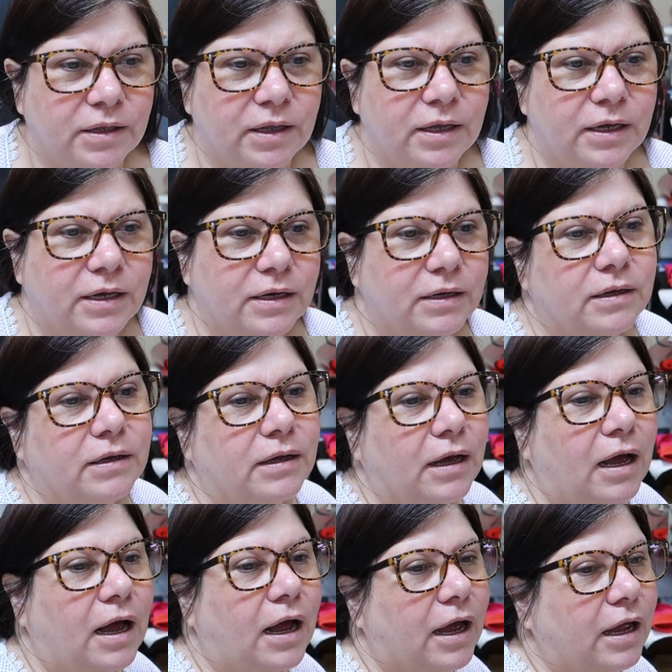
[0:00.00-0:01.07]
Like,
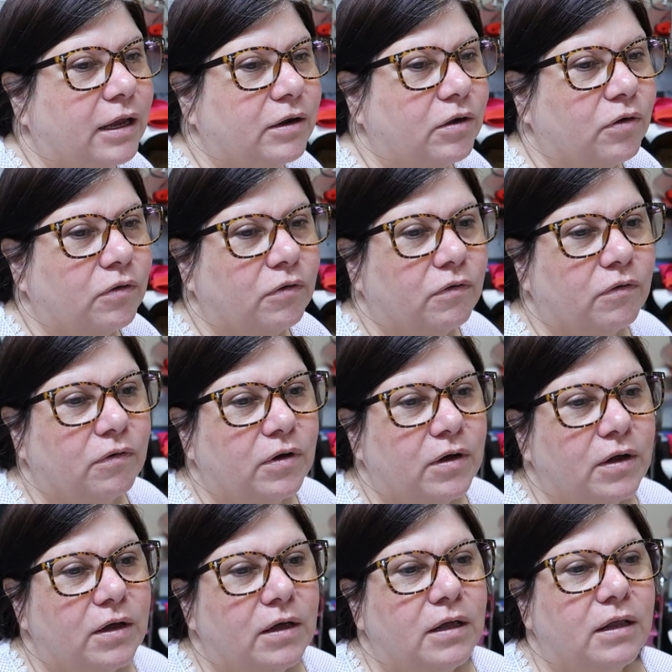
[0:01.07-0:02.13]
I know,
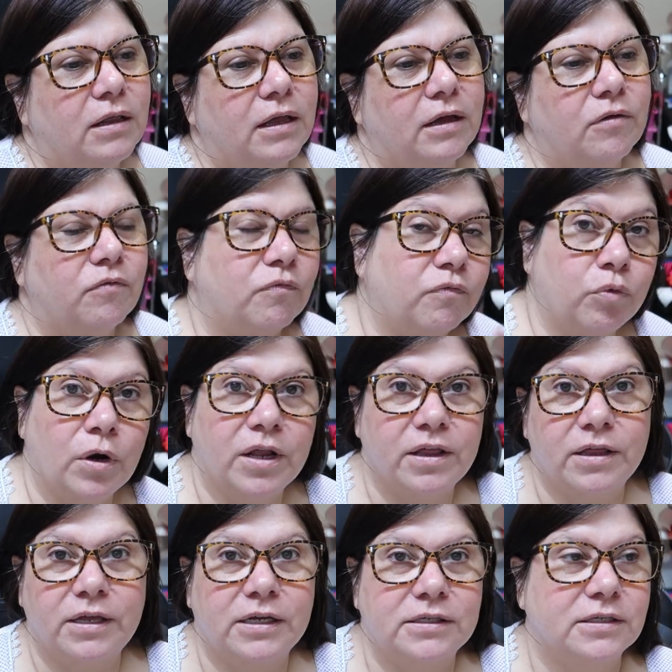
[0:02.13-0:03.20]
like, one of
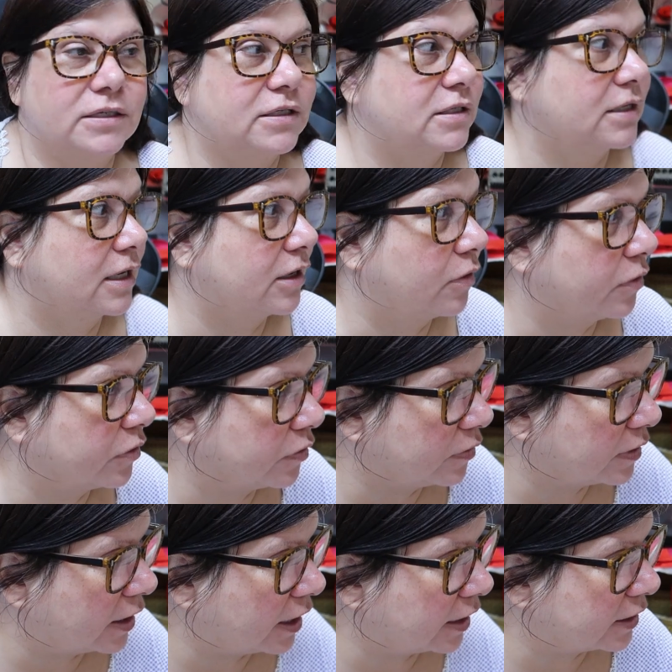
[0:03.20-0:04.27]
the things is like going
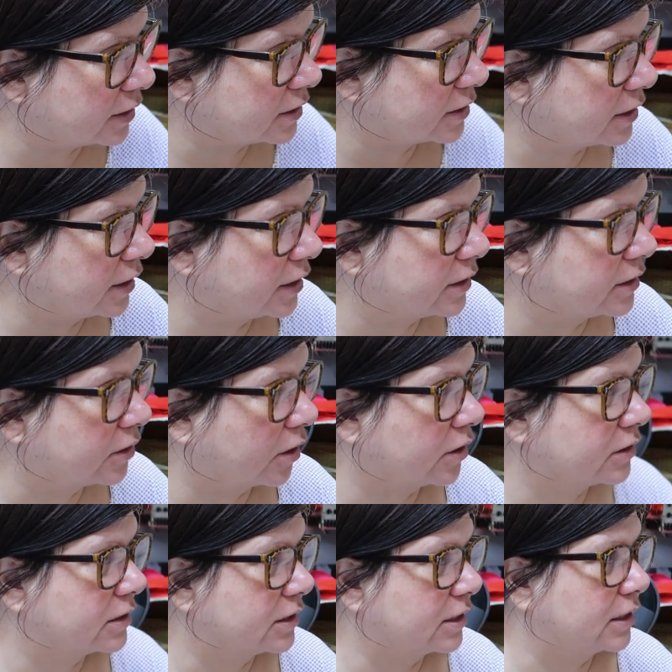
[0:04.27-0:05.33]
through the eggs and
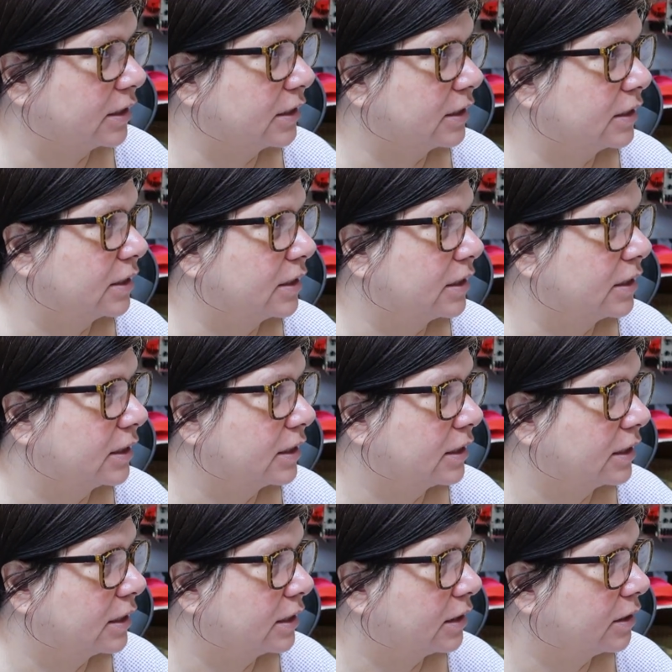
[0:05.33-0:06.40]
tossing.
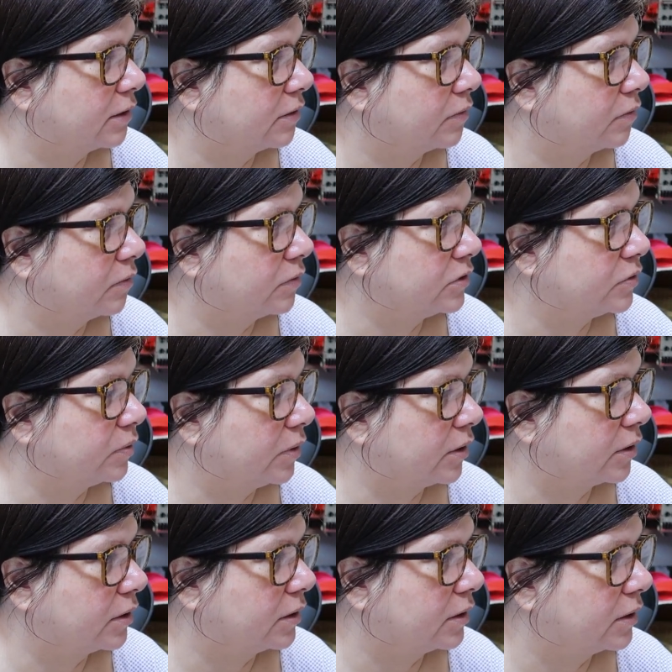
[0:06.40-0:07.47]
What's
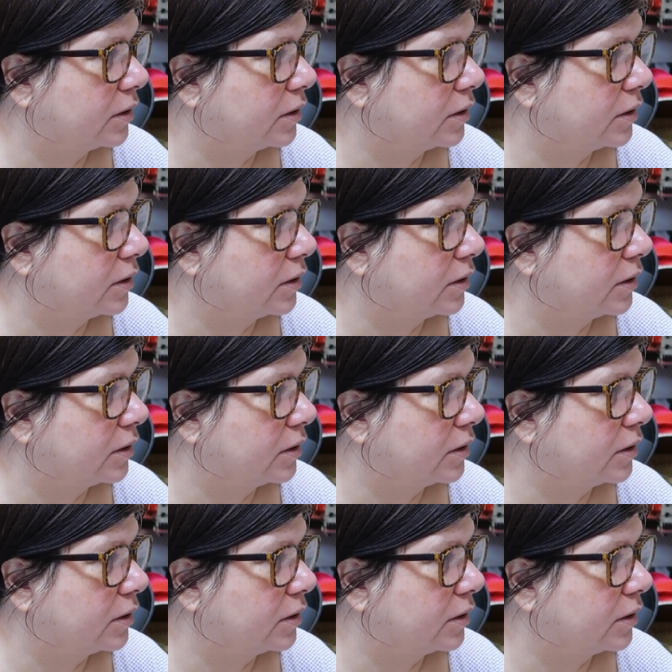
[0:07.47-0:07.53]
wrong?